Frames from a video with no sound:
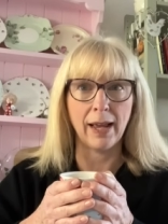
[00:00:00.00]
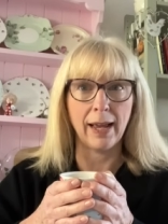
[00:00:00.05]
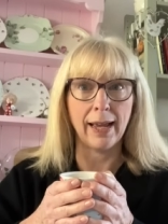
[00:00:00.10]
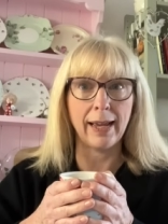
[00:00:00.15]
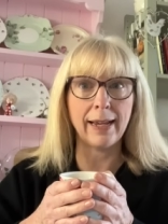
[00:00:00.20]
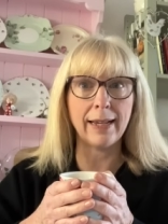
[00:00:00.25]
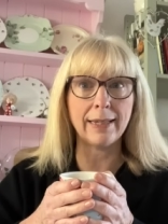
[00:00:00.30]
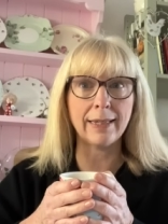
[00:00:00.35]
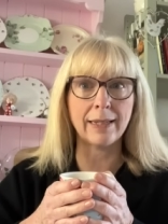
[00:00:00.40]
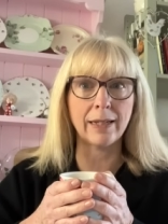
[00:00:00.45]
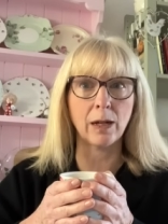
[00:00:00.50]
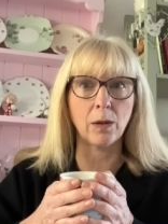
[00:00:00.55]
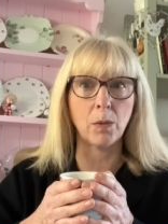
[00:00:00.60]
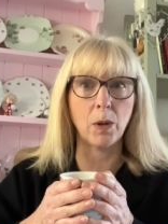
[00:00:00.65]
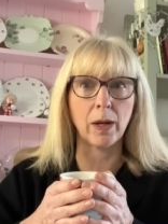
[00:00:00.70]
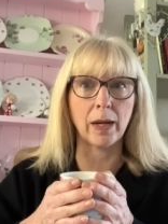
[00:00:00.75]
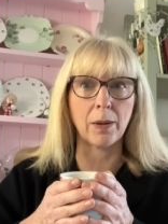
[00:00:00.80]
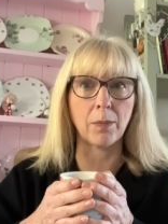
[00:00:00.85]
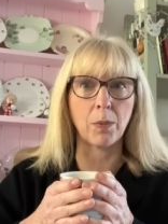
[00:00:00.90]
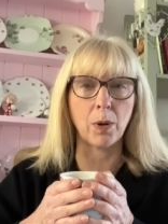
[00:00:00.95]
It is still a
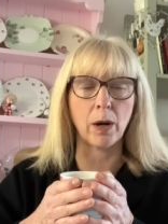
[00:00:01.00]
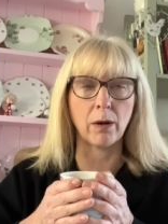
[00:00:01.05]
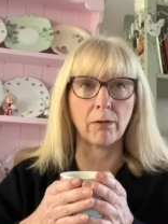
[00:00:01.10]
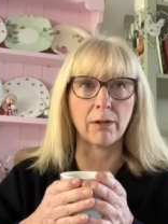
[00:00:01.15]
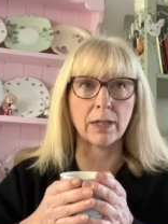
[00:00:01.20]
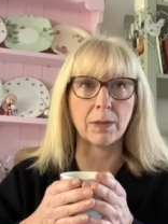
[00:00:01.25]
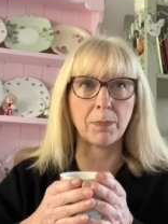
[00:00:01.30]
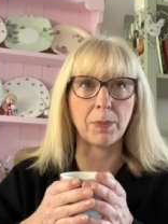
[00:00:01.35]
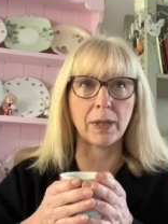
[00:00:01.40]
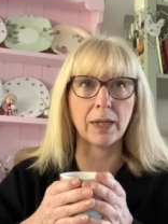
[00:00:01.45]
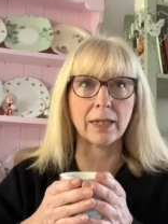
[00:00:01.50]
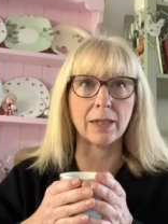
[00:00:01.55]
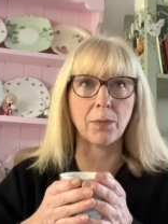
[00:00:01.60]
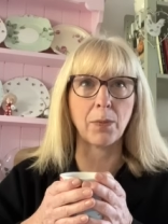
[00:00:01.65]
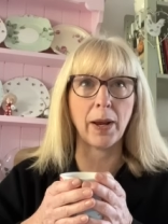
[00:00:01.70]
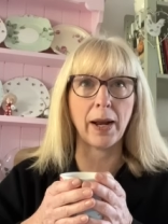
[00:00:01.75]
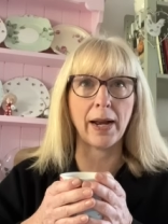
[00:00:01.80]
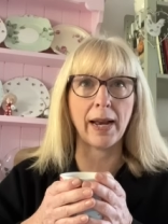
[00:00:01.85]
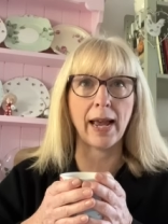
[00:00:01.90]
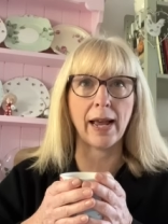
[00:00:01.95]
work in progress because
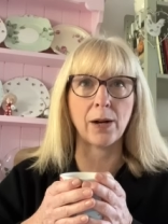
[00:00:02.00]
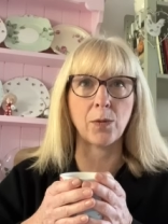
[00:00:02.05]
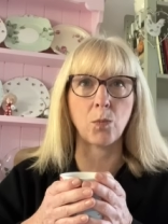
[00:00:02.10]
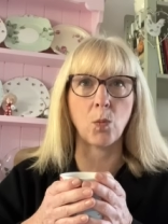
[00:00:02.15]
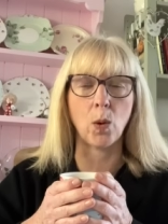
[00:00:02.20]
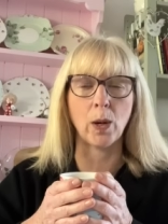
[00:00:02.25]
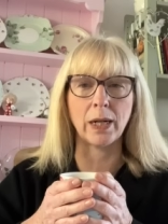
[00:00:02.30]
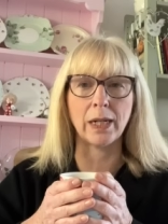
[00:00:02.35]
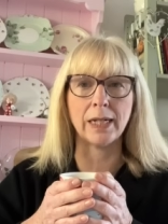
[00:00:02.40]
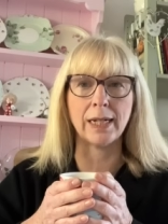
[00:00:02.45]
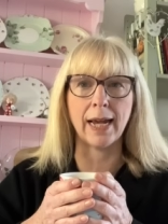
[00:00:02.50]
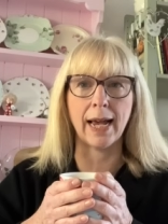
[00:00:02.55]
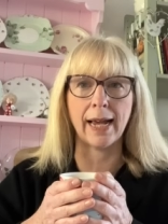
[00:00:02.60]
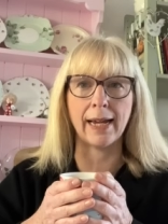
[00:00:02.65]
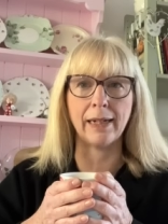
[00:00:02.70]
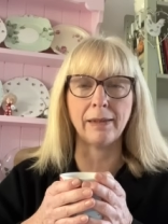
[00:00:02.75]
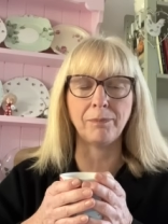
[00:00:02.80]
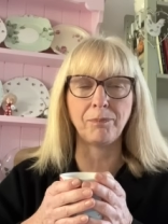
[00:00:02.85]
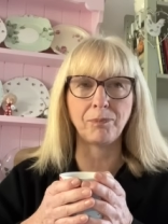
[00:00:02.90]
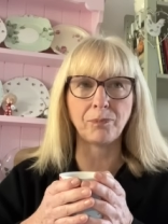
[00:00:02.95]
we only had one
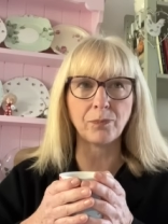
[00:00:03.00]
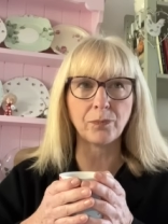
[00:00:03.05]
day